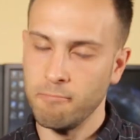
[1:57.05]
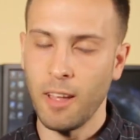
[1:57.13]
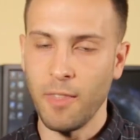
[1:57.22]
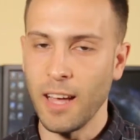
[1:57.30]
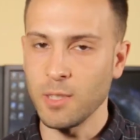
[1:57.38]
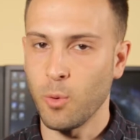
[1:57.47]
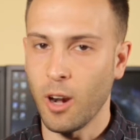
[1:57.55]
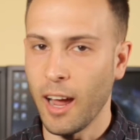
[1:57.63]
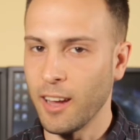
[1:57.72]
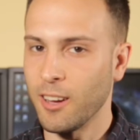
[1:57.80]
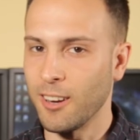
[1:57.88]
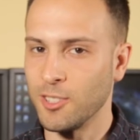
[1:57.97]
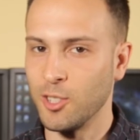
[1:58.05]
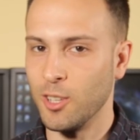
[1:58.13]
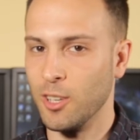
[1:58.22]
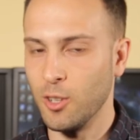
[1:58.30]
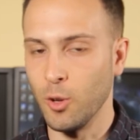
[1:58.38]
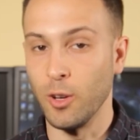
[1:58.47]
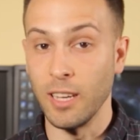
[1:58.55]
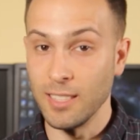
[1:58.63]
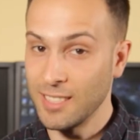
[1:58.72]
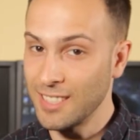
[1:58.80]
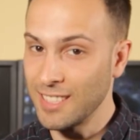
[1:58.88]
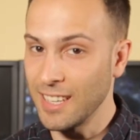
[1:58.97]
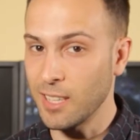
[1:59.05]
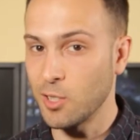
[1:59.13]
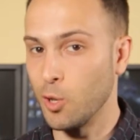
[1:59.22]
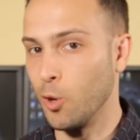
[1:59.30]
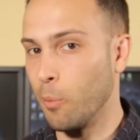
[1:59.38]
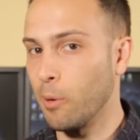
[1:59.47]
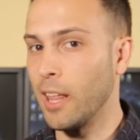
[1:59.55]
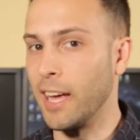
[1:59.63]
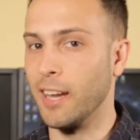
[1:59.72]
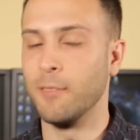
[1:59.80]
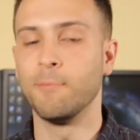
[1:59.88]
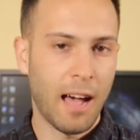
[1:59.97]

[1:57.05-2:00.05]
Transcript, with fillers: And that's what I encourage you to do is stick to your plan.